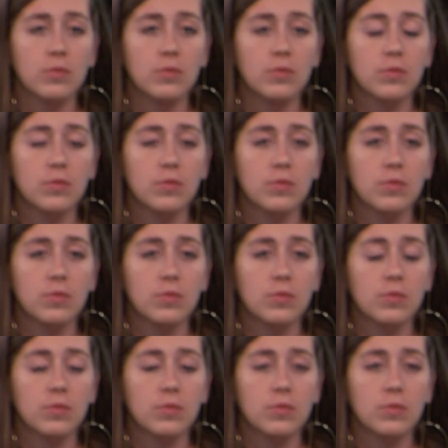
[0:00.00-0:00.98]

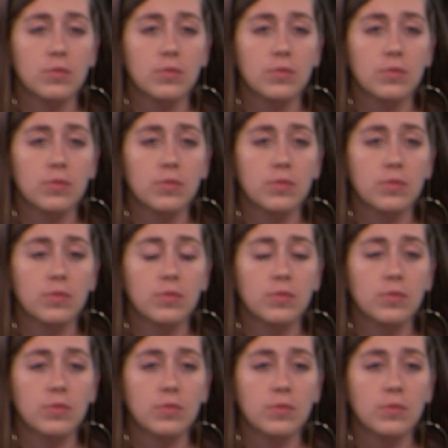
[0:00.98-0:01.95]

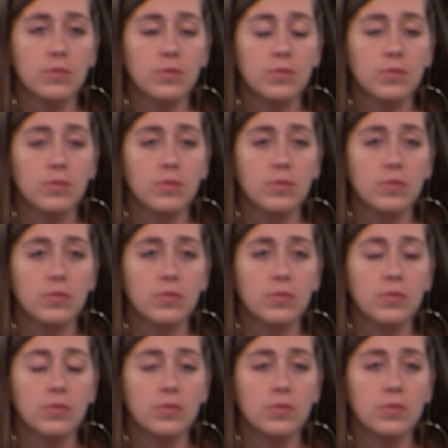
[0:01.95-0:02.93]

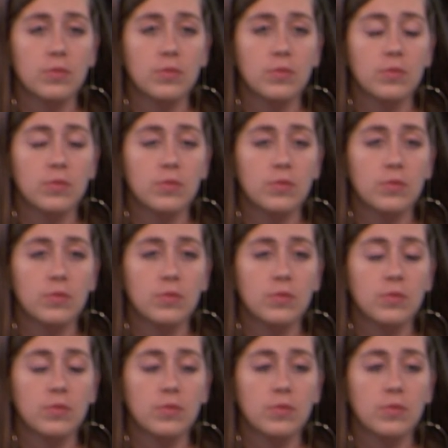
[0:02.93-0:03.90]

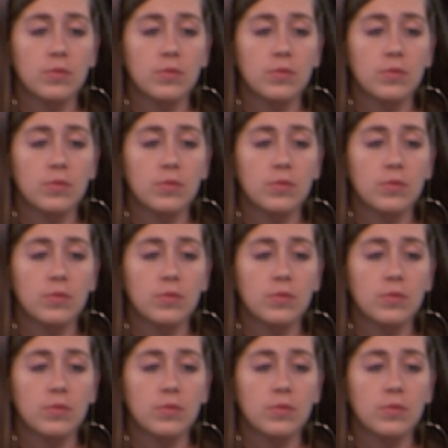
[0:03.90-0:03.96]
[no speech]